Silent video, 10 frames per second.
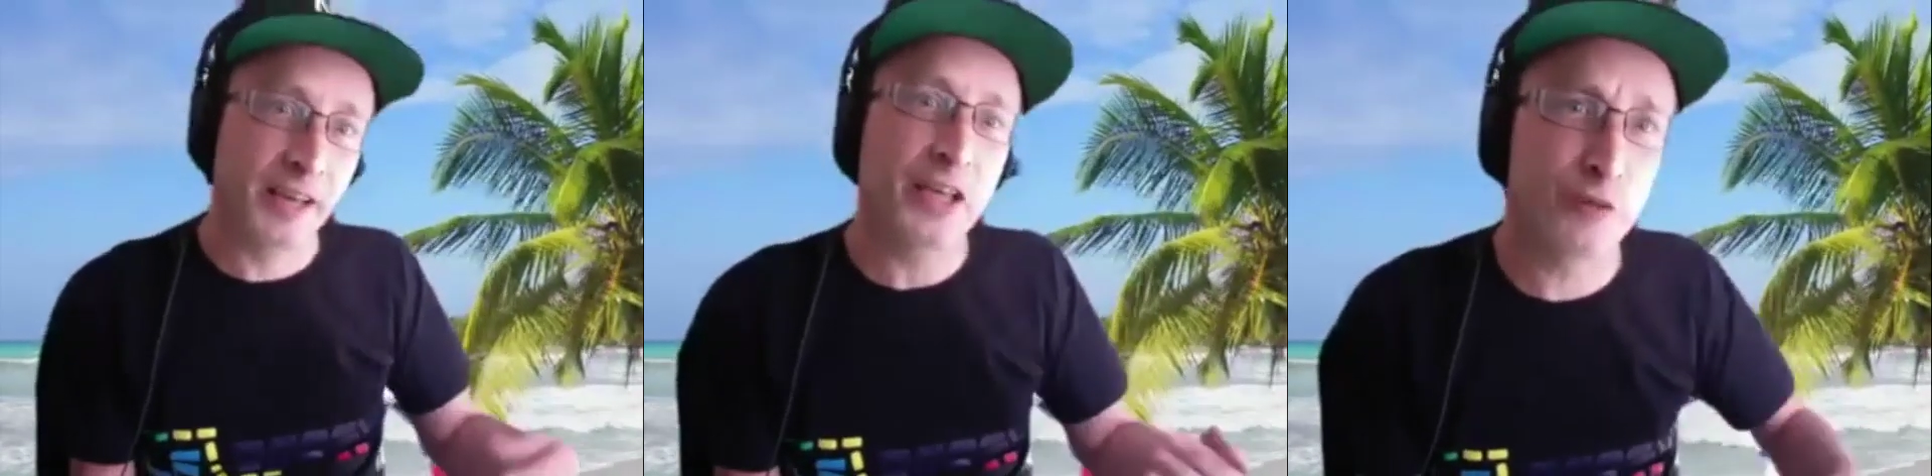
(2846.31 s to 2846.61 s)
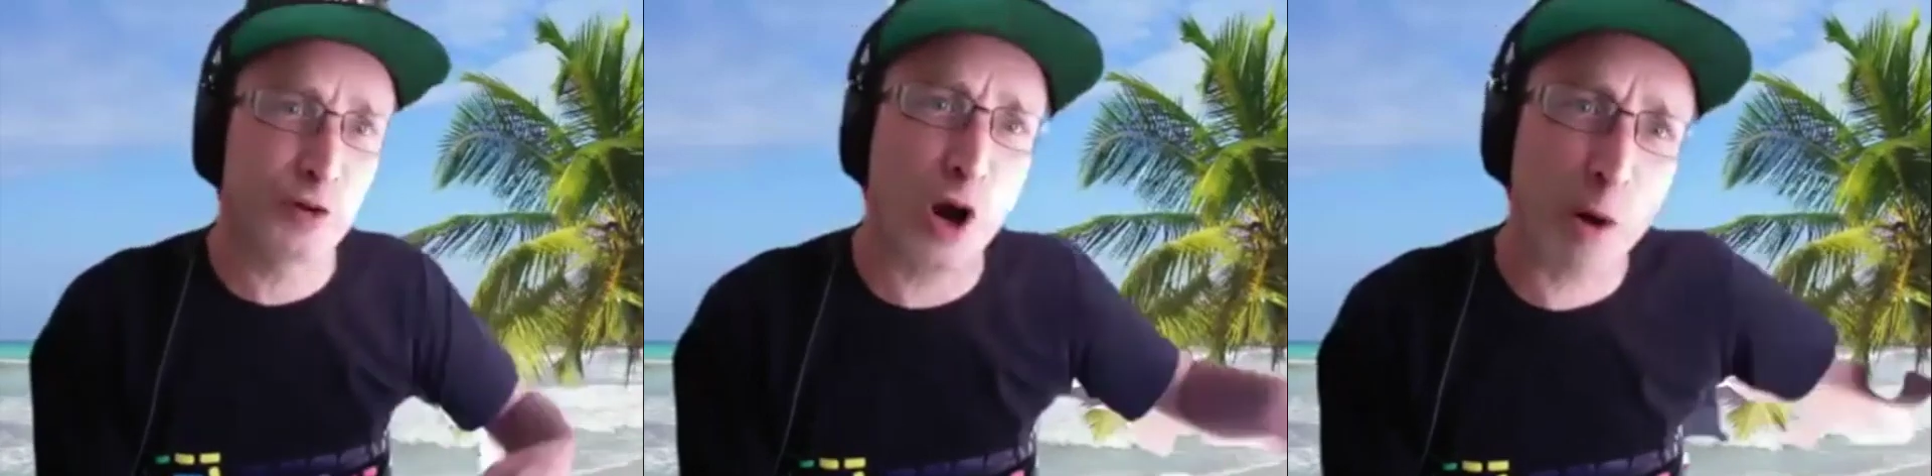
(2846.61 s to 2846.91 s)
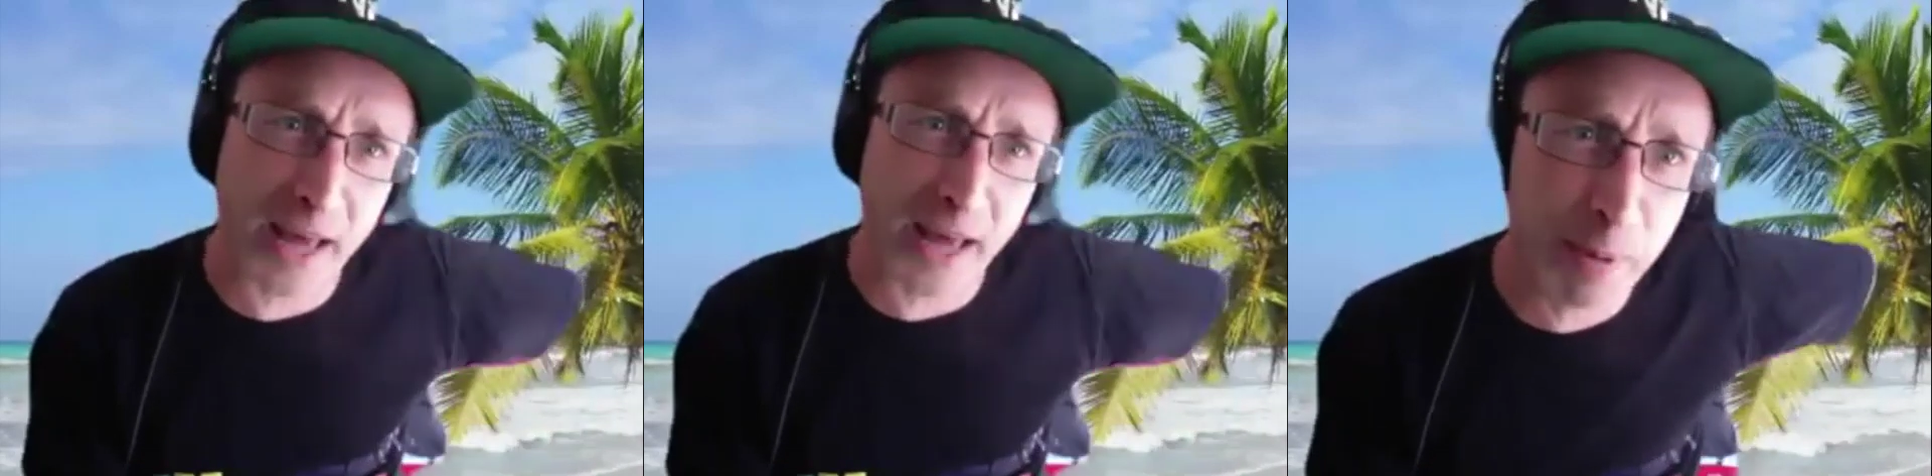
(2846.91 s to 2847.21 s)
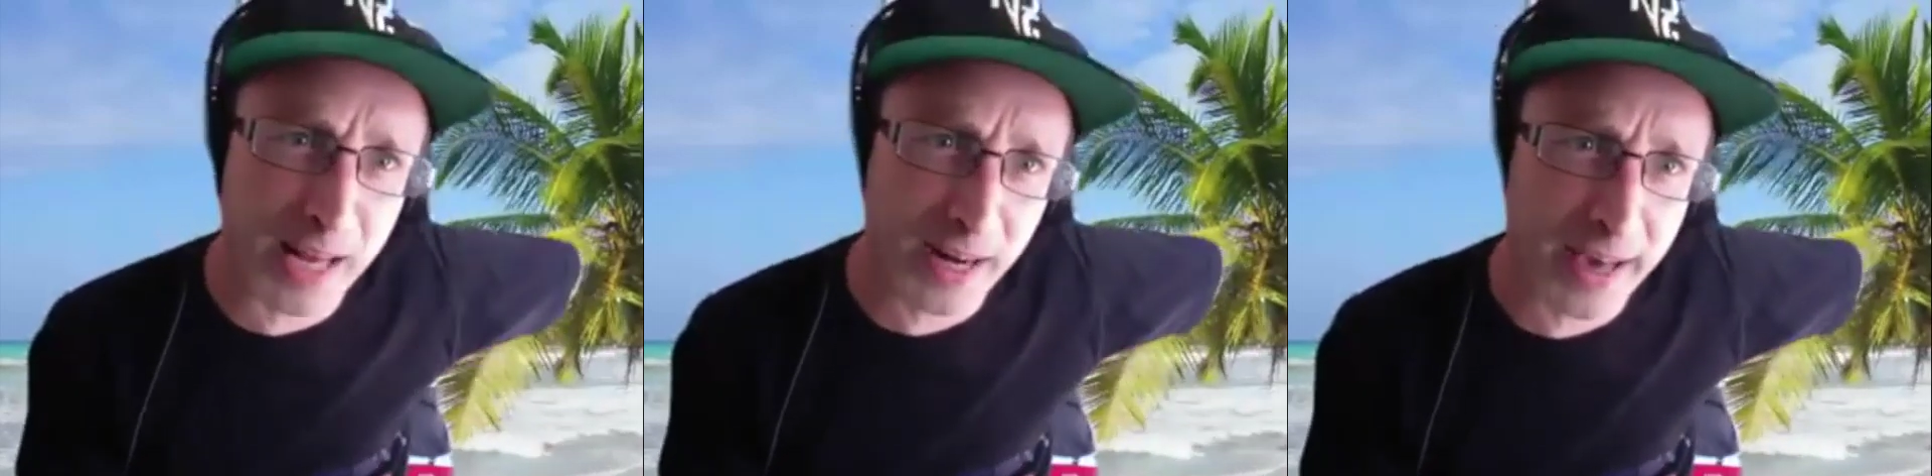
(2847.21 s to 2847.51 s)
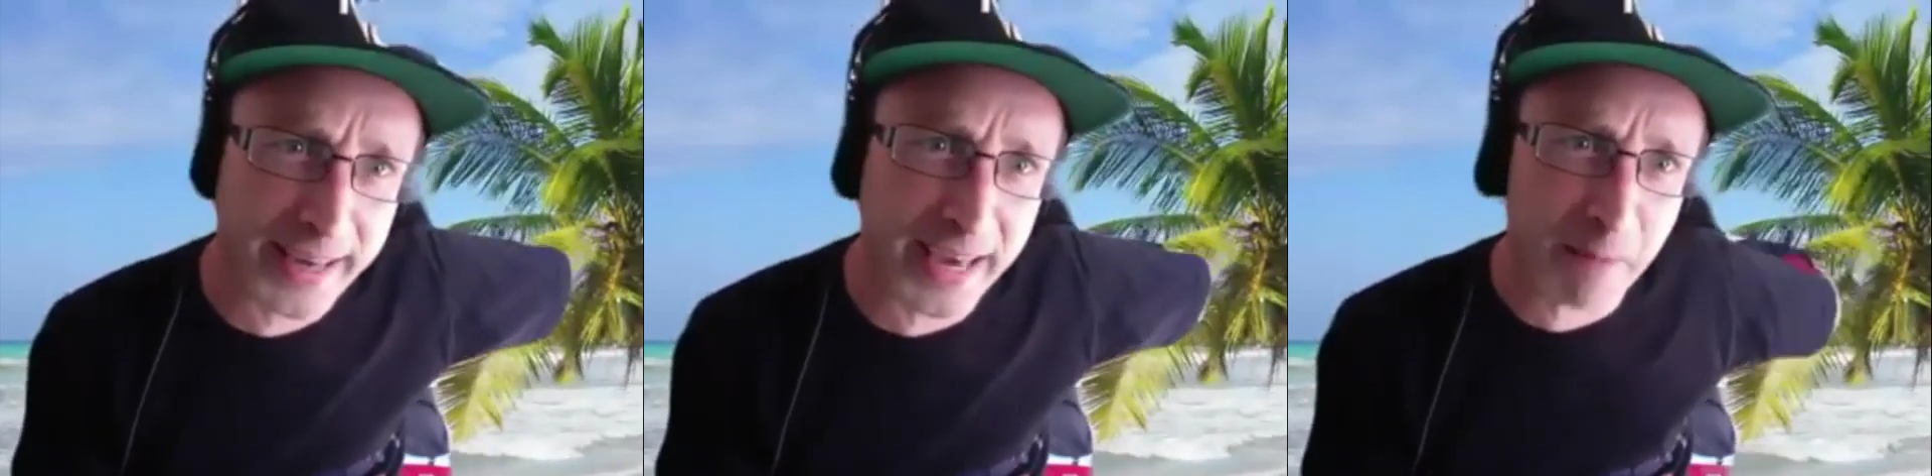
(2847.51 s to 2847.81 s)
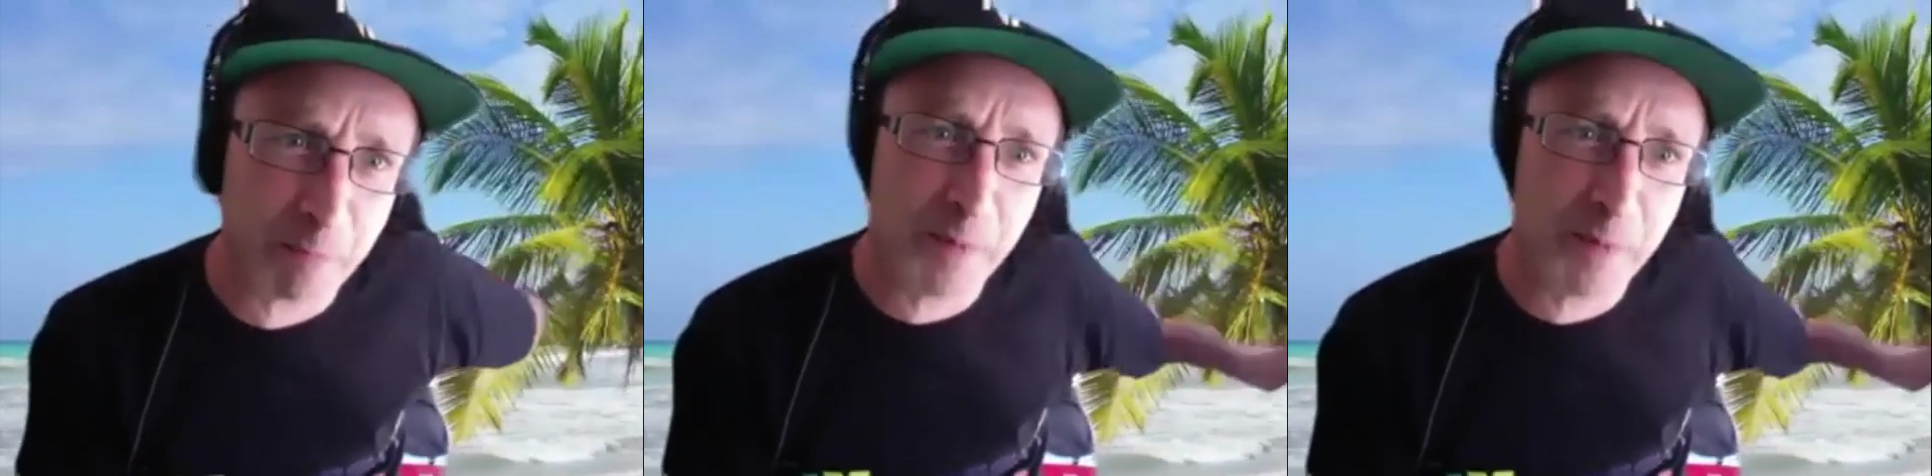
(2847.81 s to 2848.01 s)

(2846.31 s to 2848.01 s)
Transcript: you've got to play a bit like him.